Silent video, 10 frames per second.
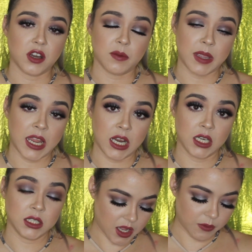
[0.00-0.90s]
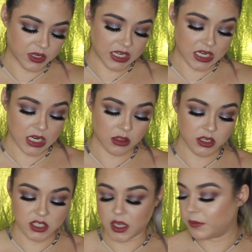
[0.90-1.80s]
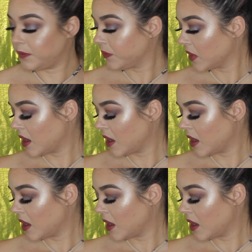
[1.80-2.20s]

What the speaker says: for all my hair. I would need another tub.